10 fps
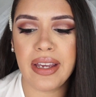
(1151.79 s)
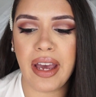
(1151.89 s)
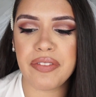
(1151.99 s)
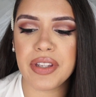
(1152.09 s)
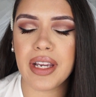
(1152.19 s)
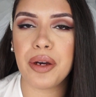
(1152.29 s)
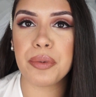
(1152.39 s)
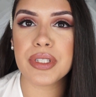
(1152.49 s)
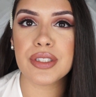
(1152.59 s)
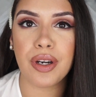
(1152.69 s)
I feel like I
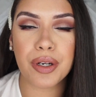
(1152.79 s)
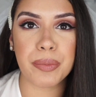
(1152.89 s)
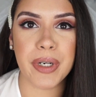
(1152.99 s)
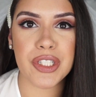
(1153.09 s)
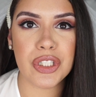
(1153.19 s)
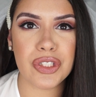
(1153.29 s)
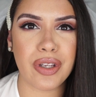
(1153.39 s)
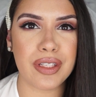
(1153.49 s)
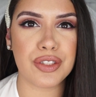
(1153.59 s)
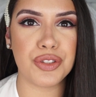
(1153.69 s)
always saw her picture, so
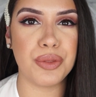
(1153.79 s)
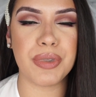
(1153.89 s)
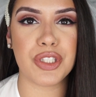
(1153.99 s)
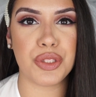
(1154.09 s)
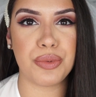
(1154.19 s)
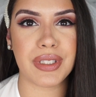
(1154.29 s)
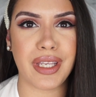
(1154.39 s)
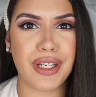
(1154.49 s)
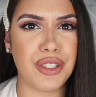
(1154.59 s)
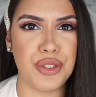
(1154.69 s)
I assumed that she was
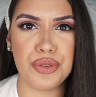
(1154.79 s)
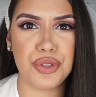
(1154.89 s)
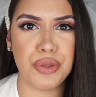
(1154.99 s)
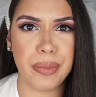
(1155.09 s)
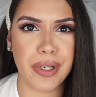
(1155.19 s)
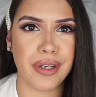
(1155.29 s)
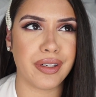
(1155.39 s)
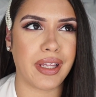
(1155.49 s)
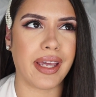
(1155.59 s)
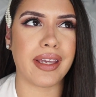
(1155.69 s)
like a YouTuber
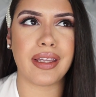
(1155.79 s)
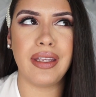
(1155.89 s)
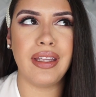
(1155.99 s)
or like,